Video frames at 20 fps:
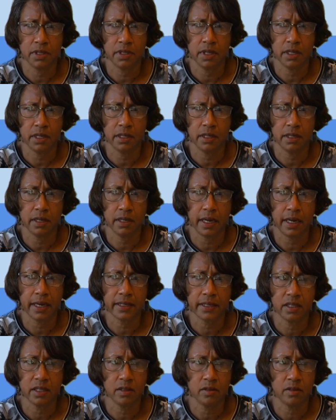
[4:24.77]
set in an
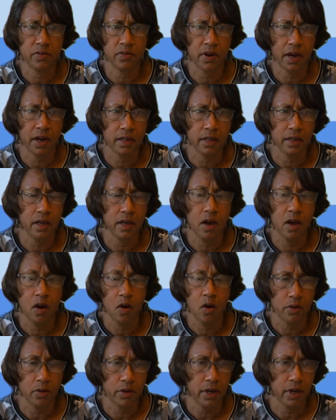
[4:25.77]
Excel file
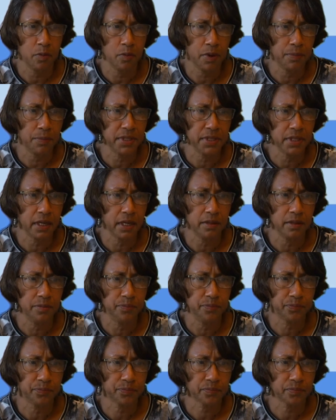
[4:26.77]
on our website.